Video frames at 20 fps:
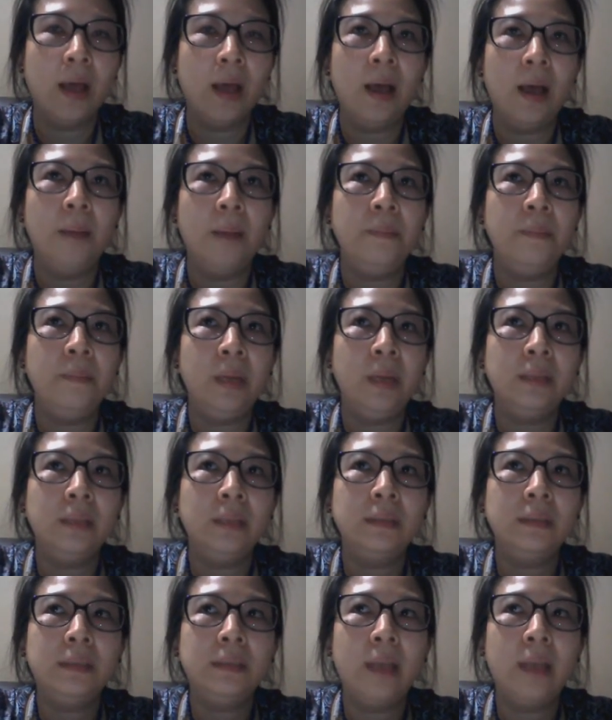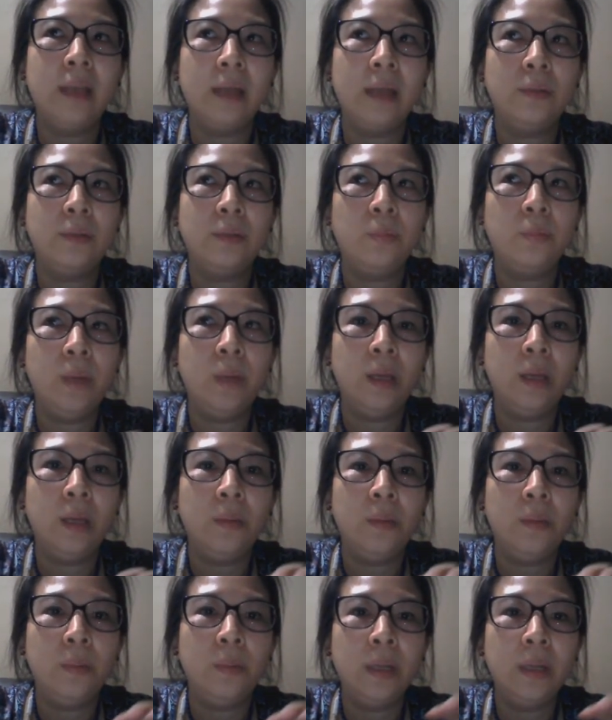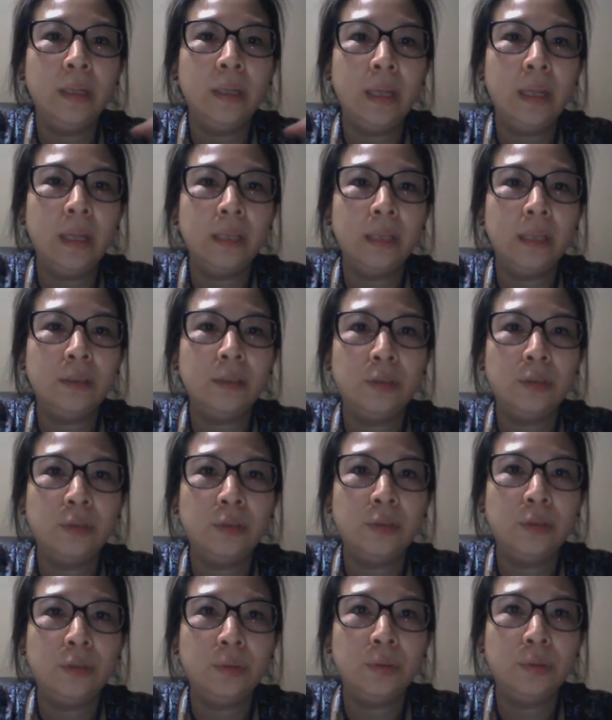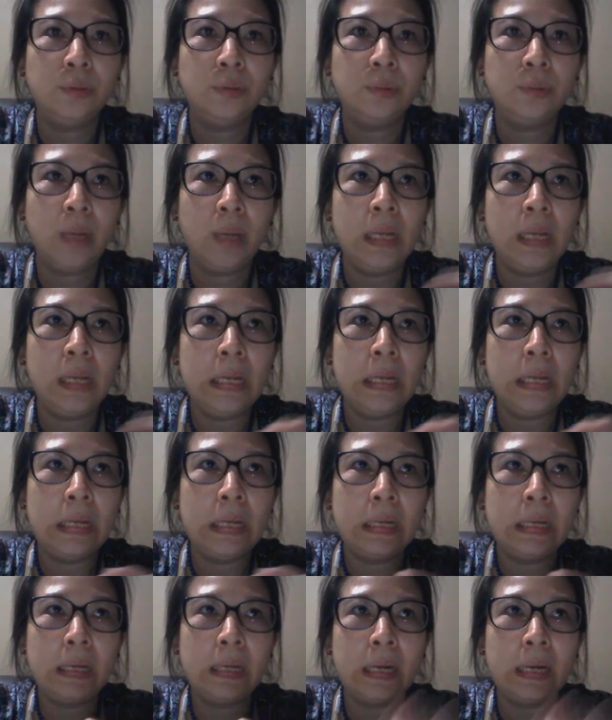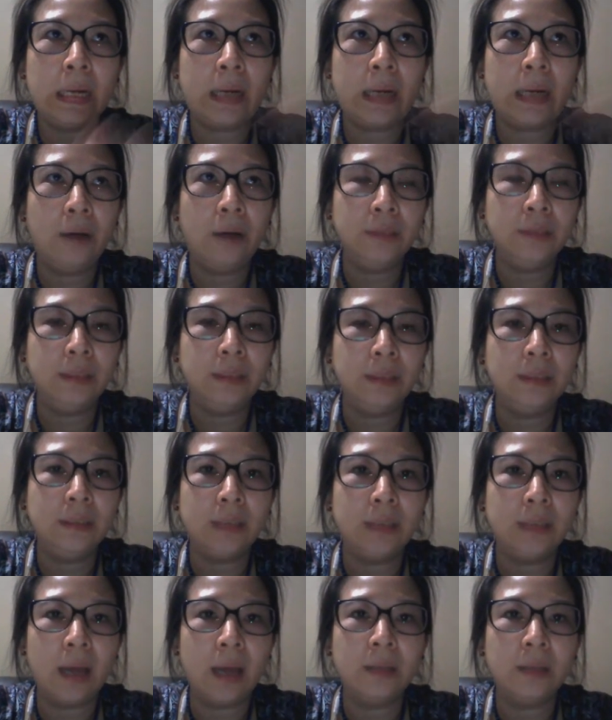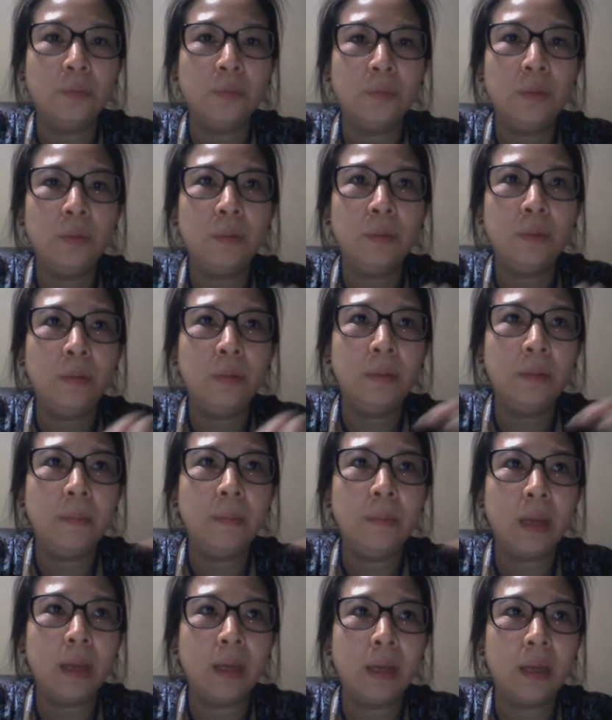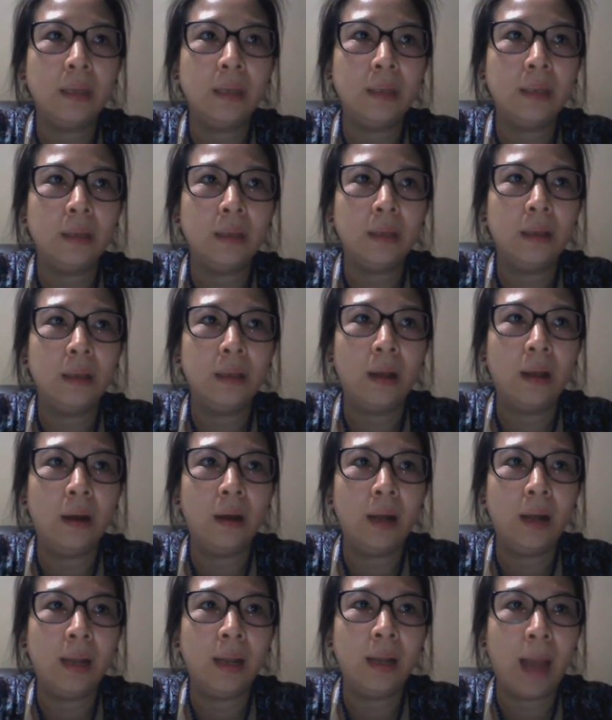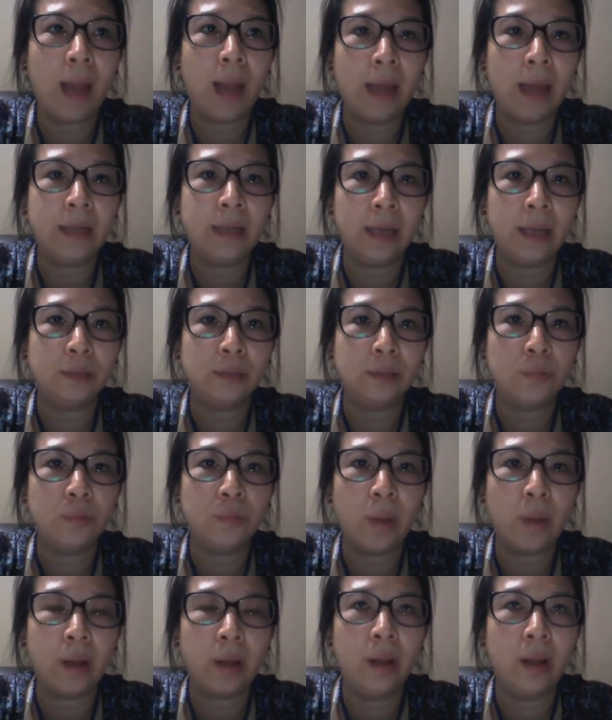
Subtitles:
means that we will need to, in the accounting side, we will make it a line as well.